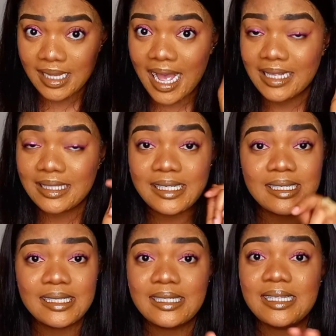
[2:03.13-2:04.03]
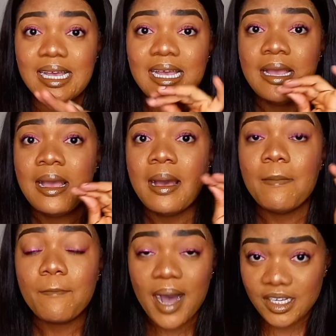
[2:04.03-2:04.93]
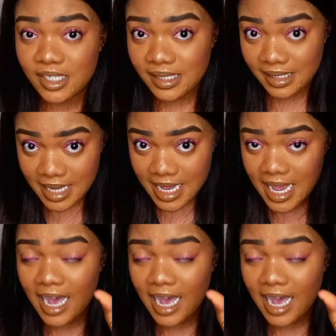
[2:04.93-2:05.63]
and this is the batch C.